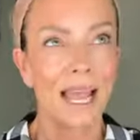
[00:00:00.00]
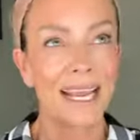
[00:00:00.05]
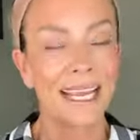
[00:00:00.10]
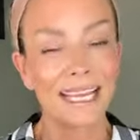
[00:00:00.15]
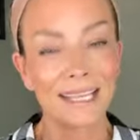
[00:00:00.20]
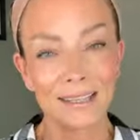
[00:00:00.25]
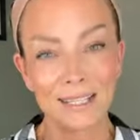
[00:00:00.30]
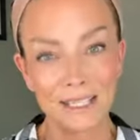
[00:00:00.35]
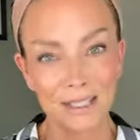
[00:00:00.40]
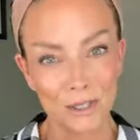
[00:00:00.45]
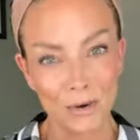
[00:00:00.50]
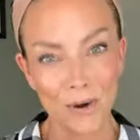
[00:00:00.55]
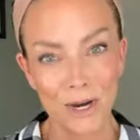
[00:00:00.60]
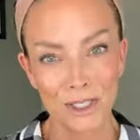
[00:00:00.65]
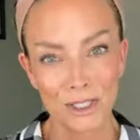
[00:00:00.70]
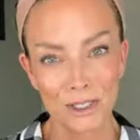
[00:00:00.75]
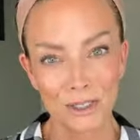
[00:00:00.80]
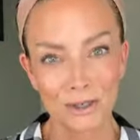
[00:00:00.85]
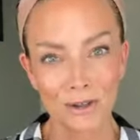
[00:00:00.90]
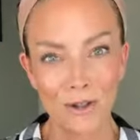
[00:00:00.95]
I get this
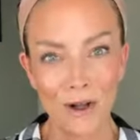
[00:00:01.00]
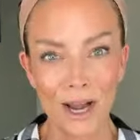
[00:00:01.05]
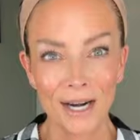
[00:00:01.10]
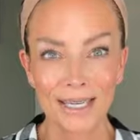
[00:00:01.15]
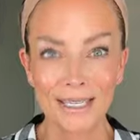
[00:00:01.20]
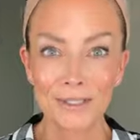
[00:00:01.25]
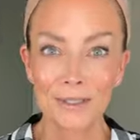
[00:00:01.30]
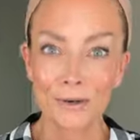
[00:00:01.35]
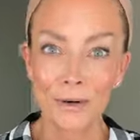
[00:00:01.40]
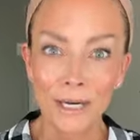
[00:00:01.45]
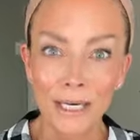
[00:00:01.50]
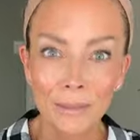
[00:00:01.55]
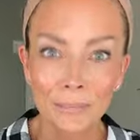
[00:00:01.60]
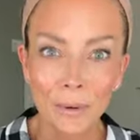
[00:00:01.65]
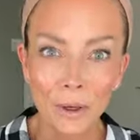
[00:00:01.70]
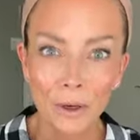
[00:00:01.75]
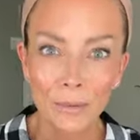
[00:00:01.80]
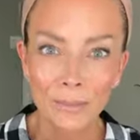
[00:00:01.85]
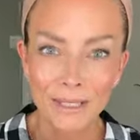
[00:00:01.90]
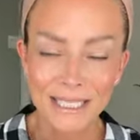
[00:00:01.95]
question a lot. Is there
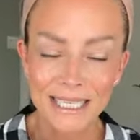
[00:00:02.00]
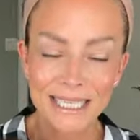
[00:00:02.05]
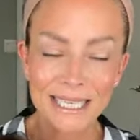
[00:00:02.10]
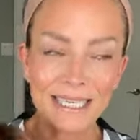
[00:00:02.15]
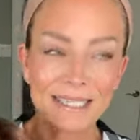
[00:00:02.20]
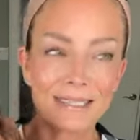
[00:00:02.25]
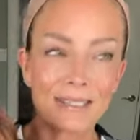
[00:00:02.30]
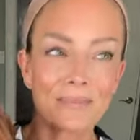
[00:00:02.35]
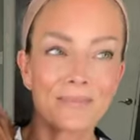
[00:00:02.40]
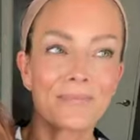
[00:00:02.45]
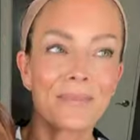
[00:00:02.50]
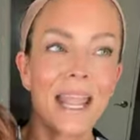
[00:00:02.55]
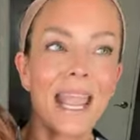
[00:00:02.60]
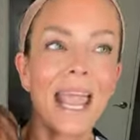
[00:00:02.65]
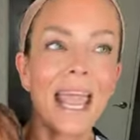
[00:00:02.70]
any permatease?